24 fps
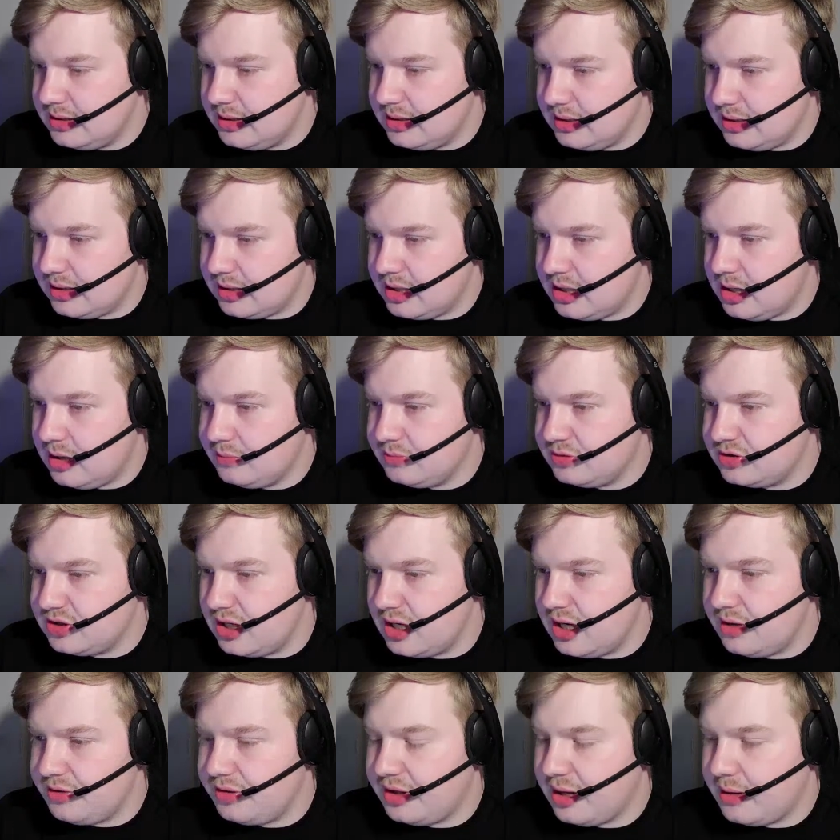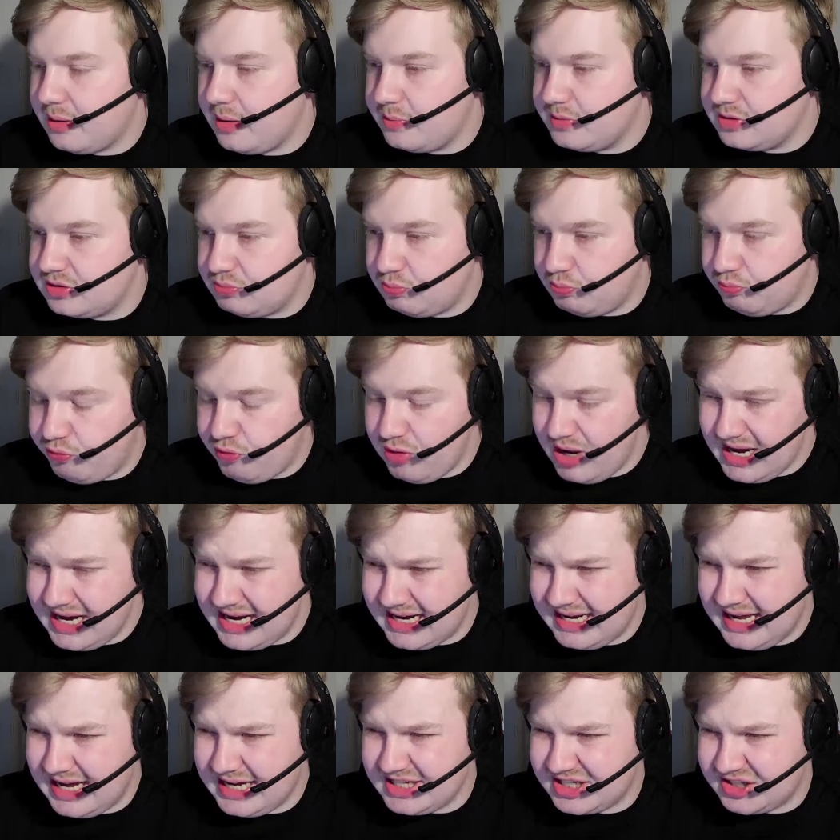Comes to nothing. It was really
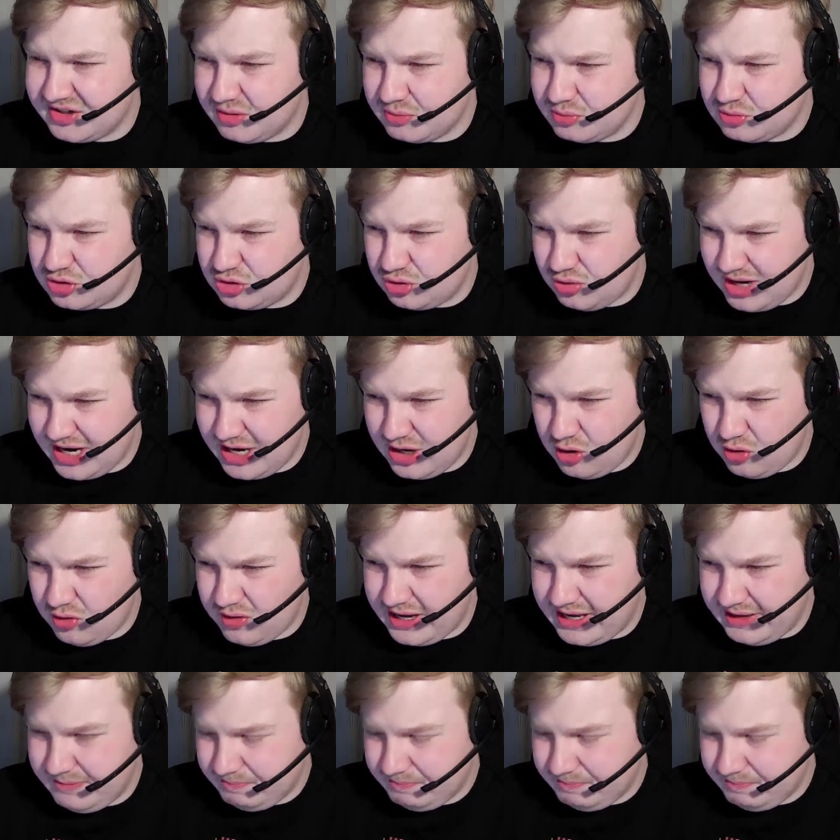nice from Traore.